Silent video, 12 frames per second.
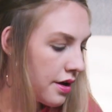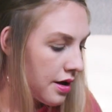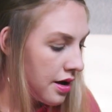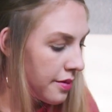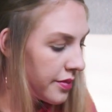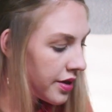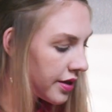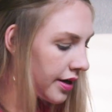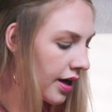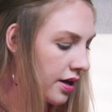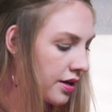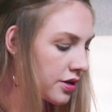Um, and then
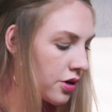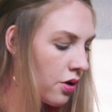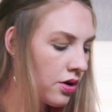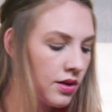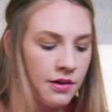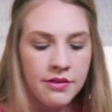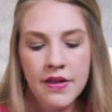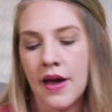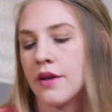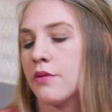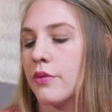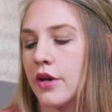kind of to go along with
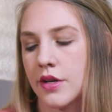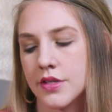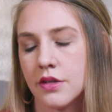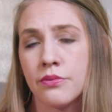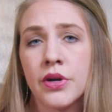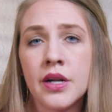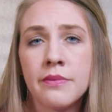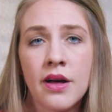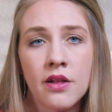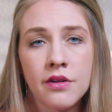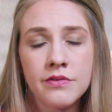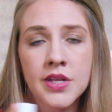that, we also bring a
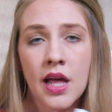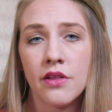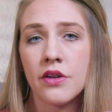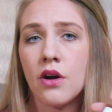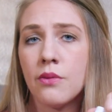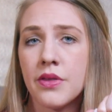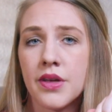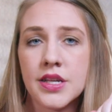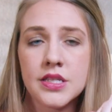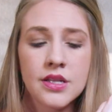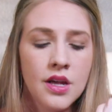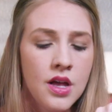bottle of Tylenol with
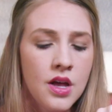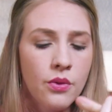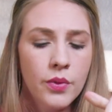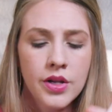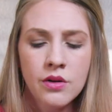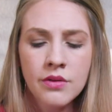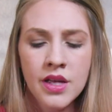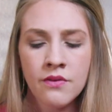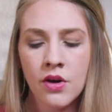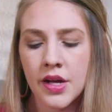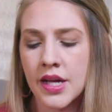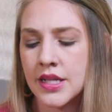us. We don't
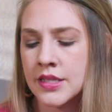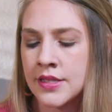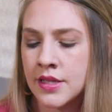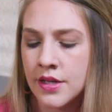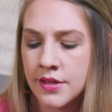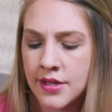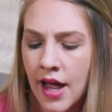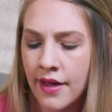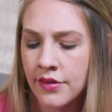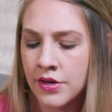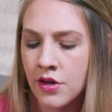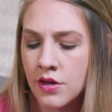give our kids
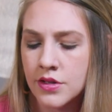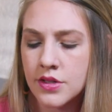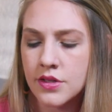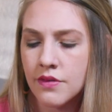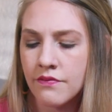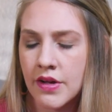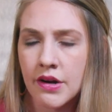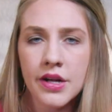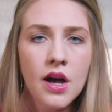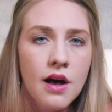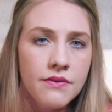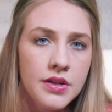Tylenols
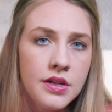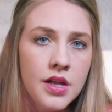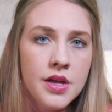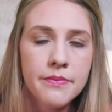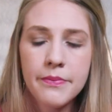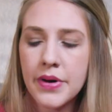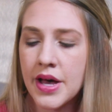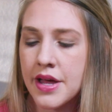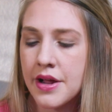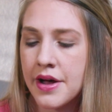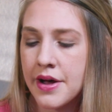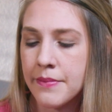very often,
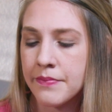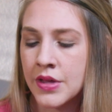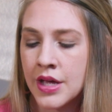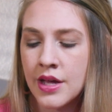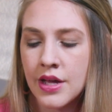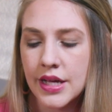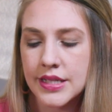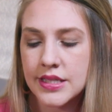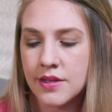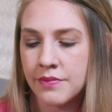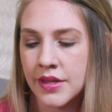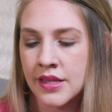but um,
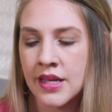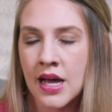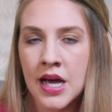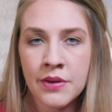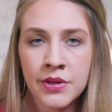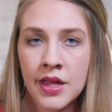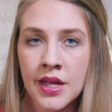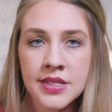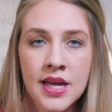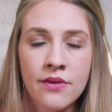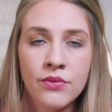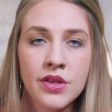it's something that I really like
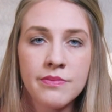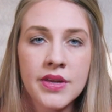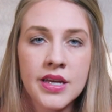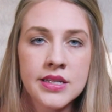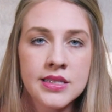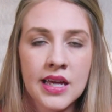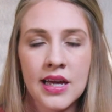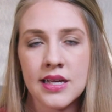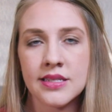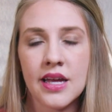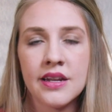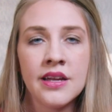to have with me because like
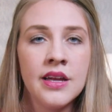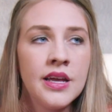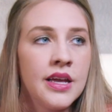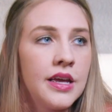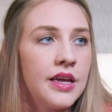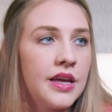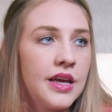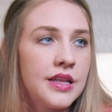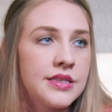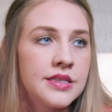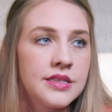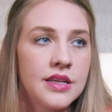I said,
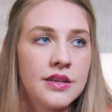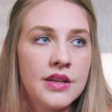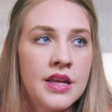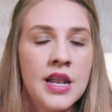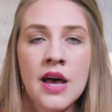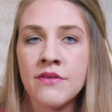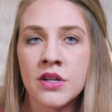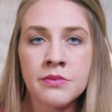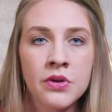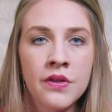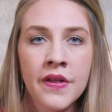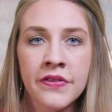it's
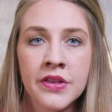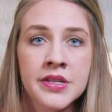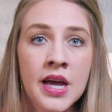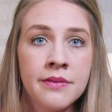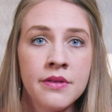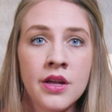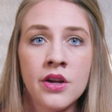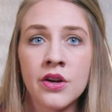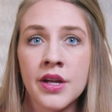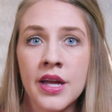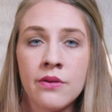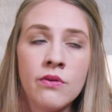inevitable that the time that
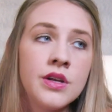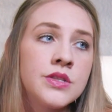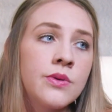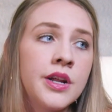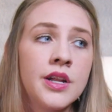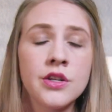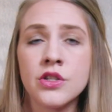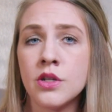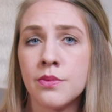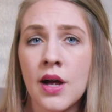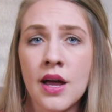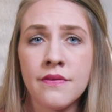your kid is running a
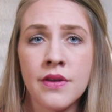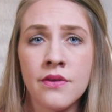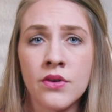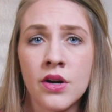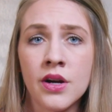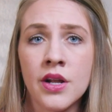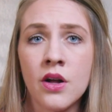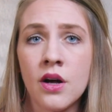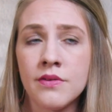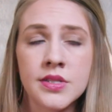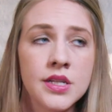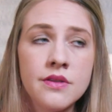super high fever and
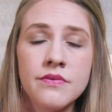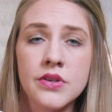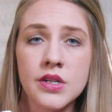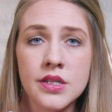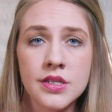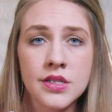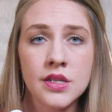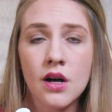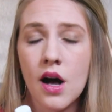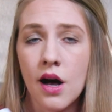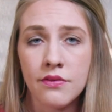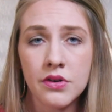all of a sudden feels
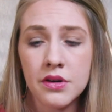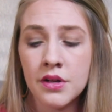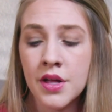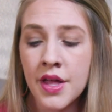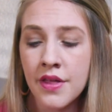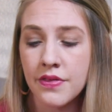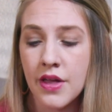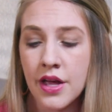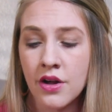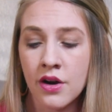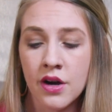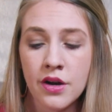awful, that you're